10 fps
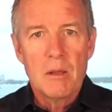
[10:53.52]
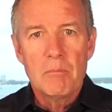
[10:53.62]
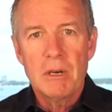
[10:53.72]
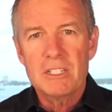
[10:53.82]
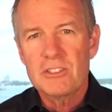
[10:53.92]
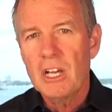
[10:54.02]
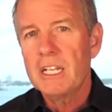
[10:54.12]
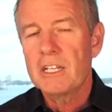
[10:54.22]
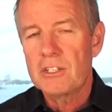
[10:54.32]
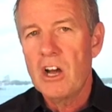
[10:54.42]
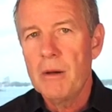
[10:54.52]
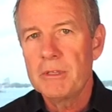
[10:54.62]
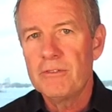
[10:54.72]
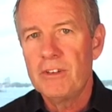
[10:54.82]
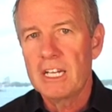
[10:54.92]
but it's not
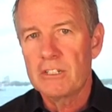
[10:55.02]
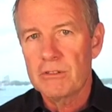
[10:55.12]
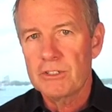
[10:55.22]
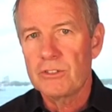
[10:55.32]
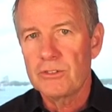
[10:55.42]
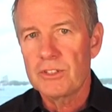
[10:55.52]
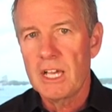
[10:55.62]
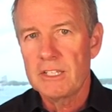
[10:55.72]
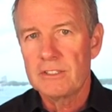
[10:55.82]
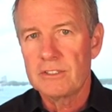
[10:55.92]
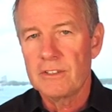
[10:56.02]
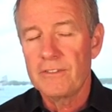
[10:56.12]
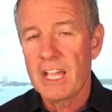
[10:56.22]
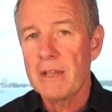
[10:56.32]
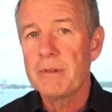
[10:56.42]
uncommon to find crystal sizes
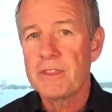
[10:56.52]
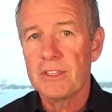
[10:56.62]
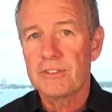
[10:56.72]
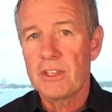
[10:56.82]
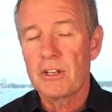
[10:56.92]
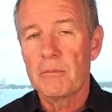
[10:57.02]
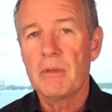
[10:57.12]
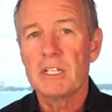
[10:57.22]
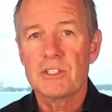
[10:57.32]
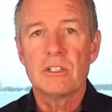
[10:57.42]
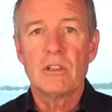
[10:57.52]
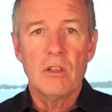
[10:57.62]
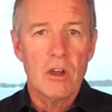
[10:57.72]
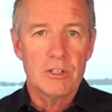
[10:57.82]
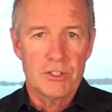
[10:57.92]
of amethyst that are much
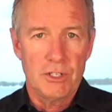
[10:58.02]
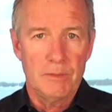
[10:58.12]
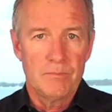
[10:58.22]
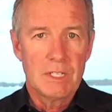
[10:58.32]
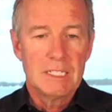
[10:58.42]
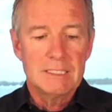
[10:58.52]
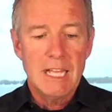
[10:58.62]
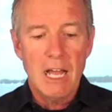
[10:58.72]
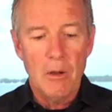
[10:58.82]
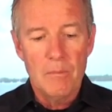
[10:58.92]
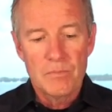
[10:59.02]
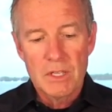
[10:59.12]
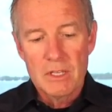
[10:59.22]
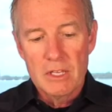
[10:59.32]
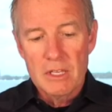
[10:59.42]
larger. Now,
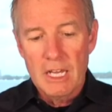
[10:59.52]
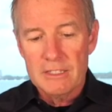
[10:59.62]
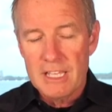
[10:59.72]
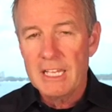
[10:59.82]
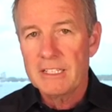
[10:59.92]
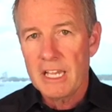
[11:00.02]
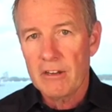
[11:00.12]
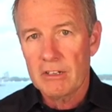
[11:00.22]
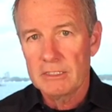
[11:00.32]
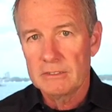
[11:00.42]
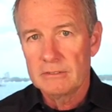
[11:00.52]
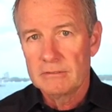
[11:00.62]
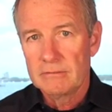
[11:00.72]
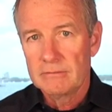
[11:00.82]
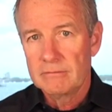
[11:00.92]
a 10 carat
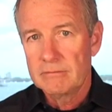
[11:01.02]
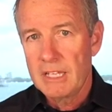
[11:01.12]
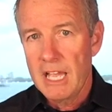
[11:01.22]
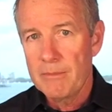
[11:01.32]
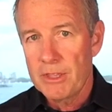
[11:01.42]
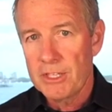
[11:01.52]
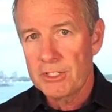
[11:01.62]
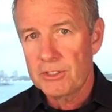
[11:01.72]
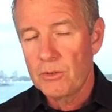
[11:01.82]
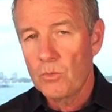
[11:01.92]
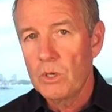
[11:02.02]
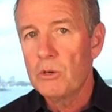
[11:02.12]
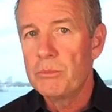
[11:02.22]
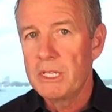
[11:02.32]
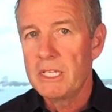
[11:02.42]
amethyst
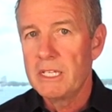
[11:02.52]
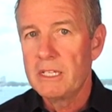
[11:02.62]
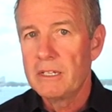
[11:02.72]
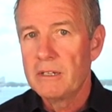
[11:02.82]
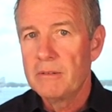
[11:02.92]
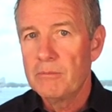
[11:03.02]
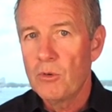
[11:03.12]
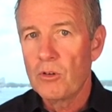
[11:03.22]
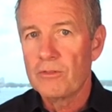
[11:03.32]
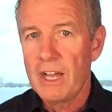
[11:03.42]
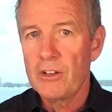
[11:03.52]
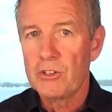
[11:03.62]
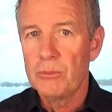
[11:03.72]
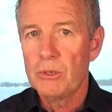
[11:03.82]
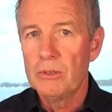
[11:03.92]
will be more
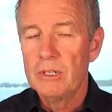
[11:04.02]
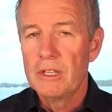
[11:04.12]
valuable